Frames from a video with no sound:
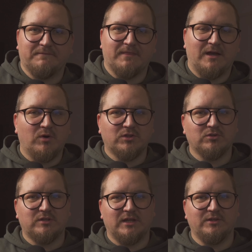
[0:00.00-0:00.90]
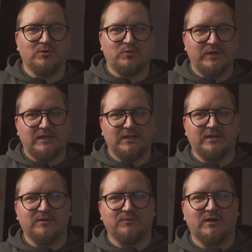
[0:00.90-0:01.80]
I want to tell you
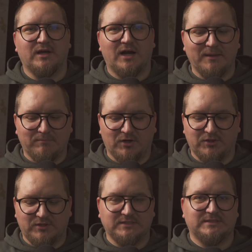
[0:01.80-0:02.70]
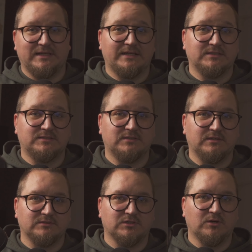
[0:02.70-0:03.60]
quickly why I bought this lens.
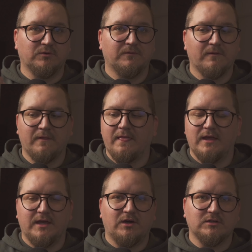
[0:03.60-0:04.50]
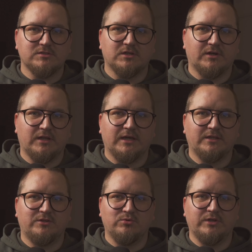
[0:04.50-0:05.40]
So, it all started like
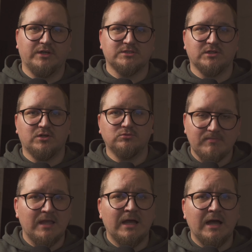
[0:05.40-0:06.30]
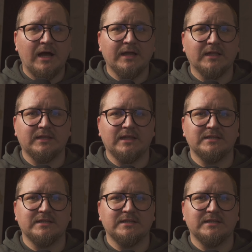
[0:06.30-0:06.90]
2 years ago. I got the lens